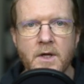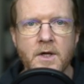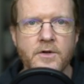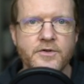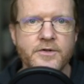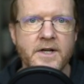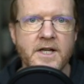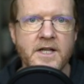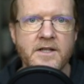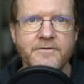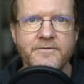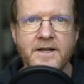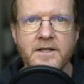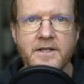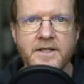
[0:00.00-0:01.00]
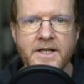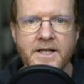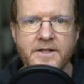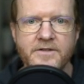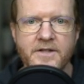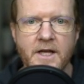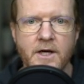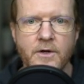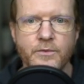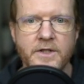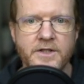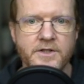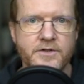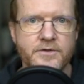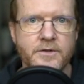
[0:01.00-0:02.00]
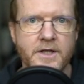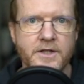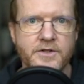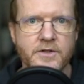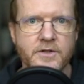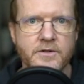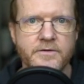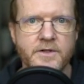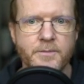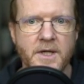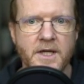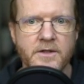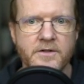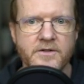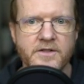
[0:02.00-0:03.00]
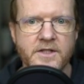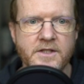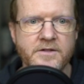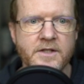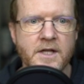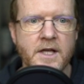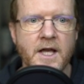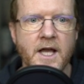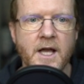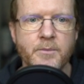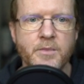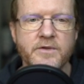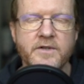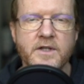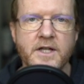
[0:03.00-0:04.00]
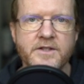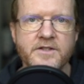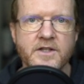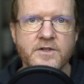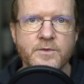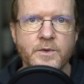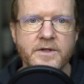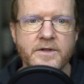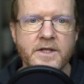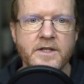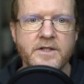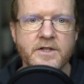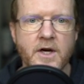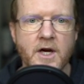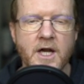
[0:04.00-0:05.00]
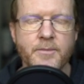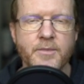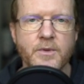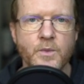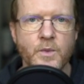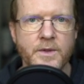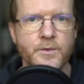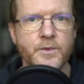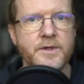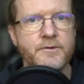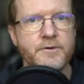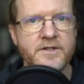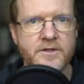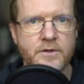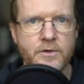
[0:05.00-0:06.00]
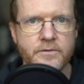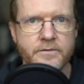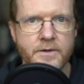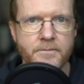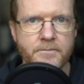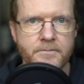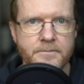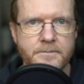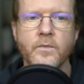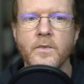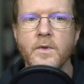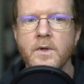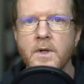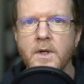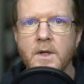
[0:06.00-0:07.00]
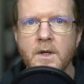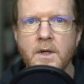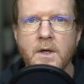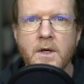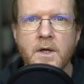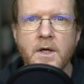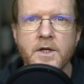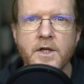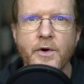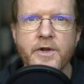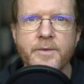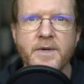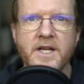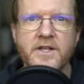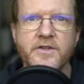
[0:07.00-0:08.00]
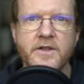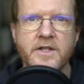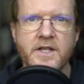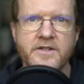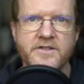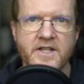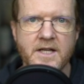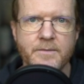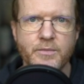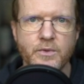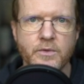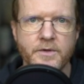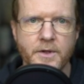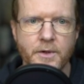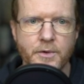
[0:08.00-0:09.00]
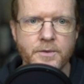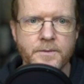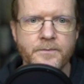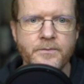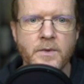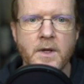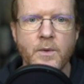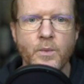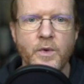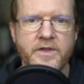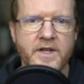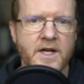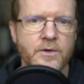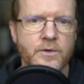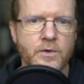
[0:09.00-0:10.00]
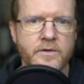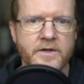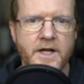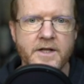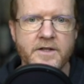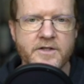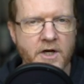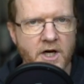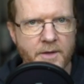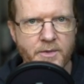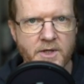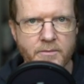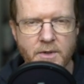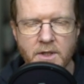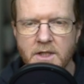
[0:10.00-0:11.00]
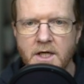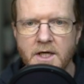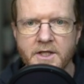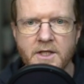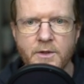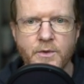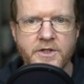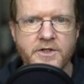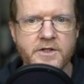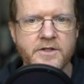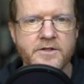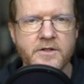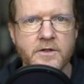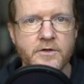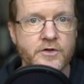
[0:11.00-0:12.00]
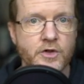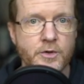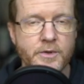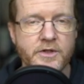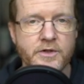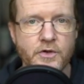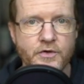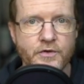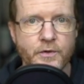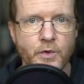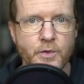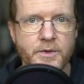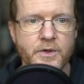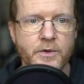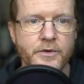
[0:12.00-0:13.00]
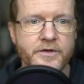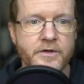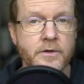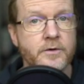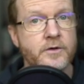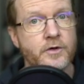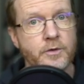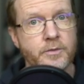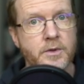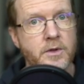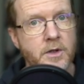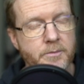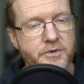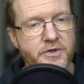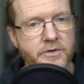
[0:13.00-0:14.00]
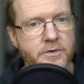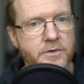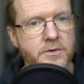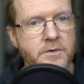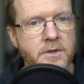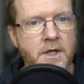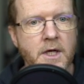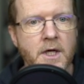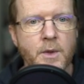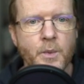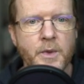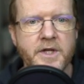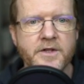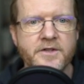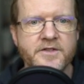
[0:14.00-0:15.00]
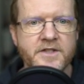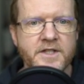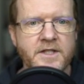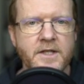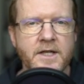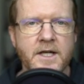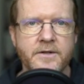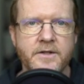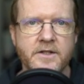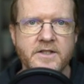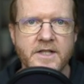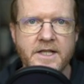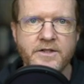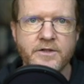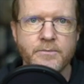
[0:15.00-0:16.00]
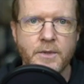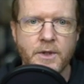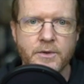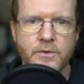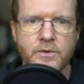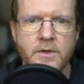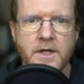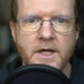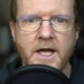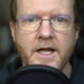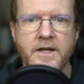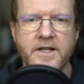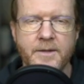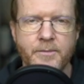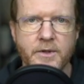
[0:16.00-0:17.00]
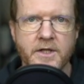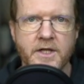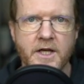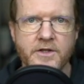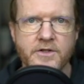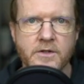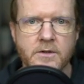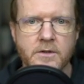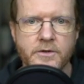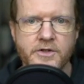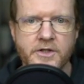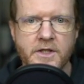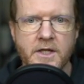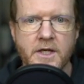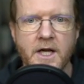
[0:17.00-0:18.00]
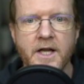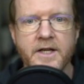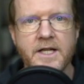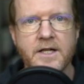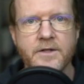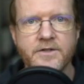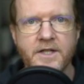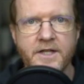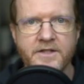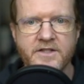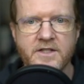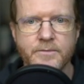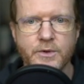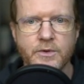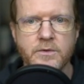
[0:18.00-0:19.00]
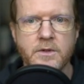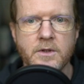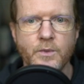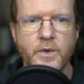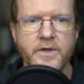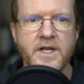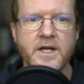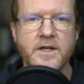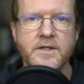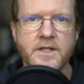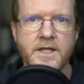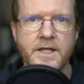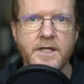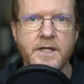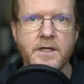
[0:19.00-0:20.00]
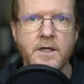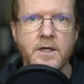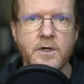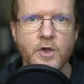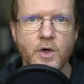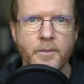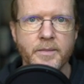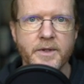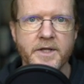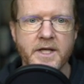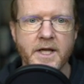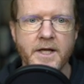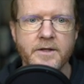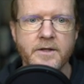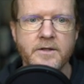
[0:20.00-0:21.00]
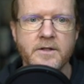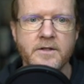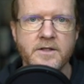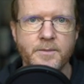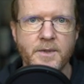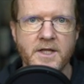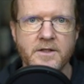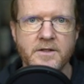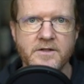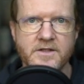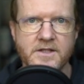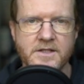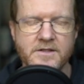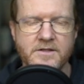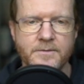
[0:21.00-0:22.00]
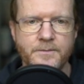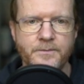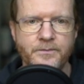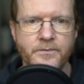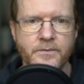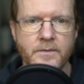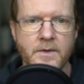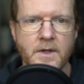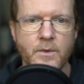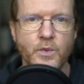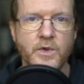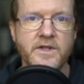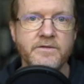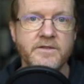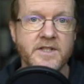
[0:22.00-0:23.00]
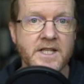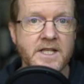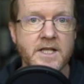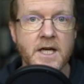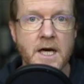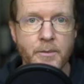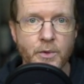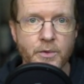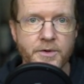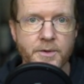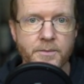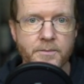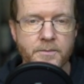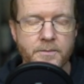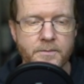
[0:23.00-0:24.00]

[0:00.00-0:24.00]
Tray validates our registration of dependencies and provides us with their type when we resolve them. Going back to the example though, without all that typing malarkey, which is super useful but also super optional, we can see how the data model and application logic are now testable without needing complicated dependencies. We've decoupled them.